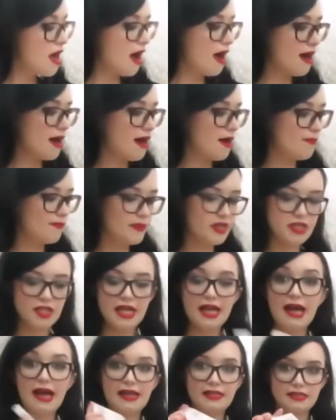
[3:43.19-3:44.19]
And
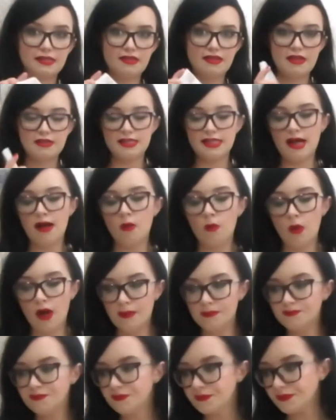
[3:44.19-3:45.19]
yeah, so there's that
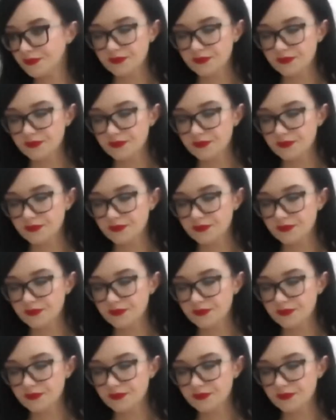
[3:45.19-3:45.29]
one.